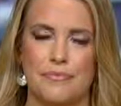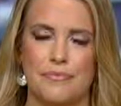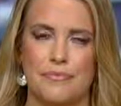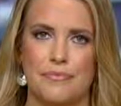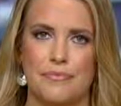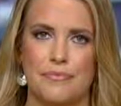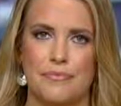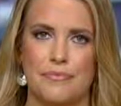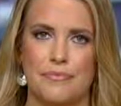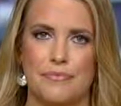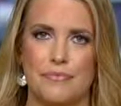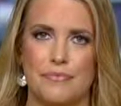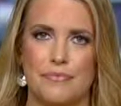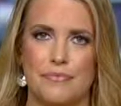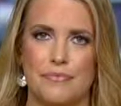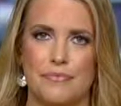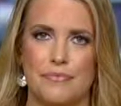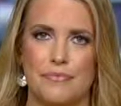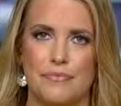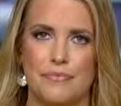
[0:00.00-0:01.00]

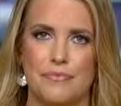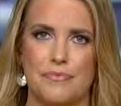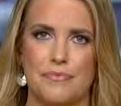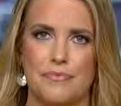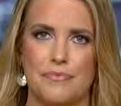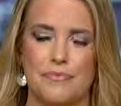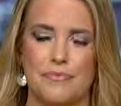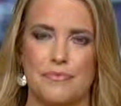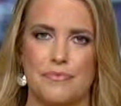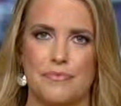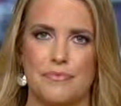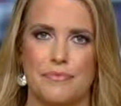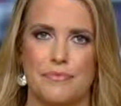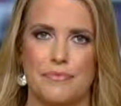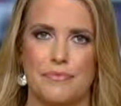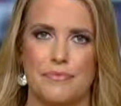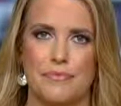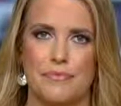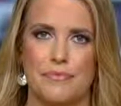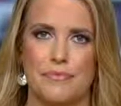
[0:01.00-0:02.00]

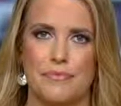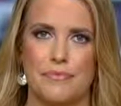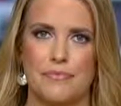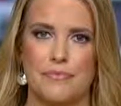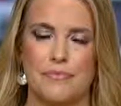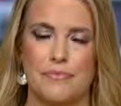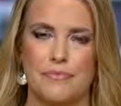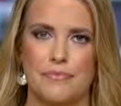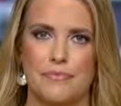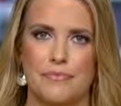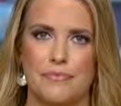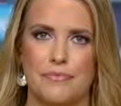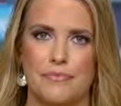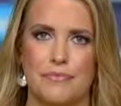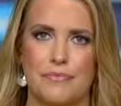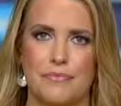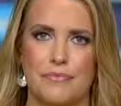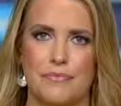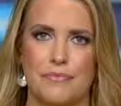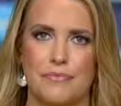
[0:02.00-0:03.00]

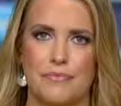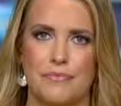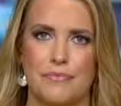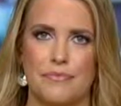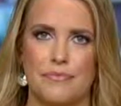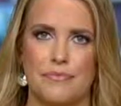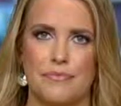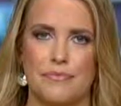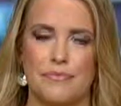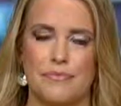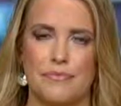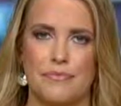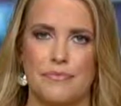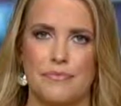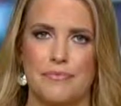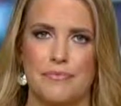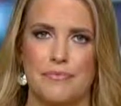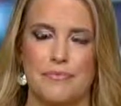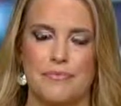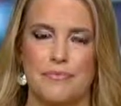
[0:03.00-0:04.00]

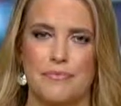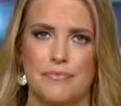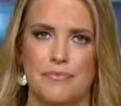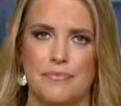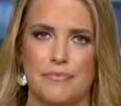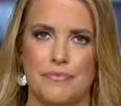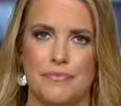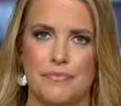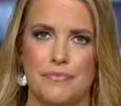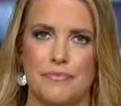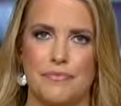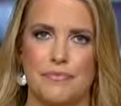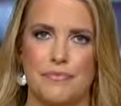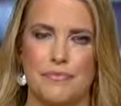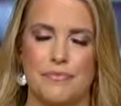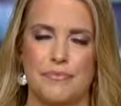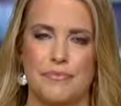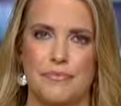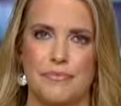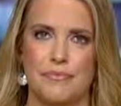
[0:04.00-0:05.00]

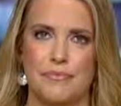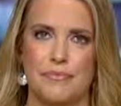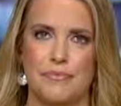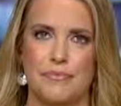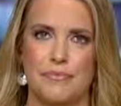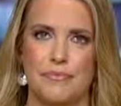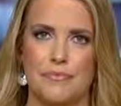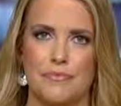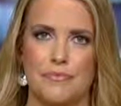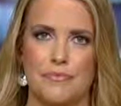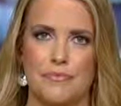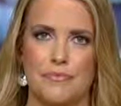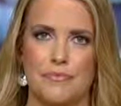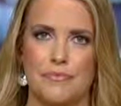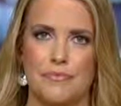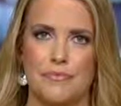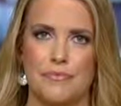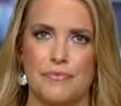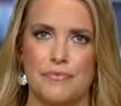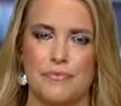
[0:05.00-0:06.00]

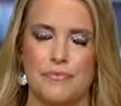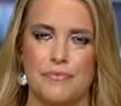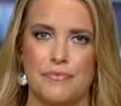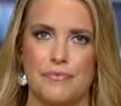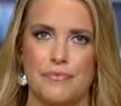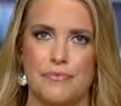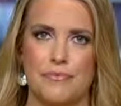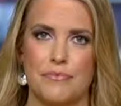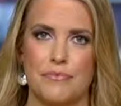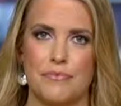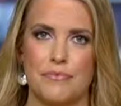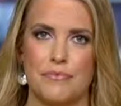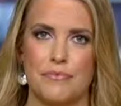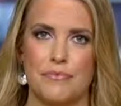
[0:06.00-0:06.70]
(not speaking)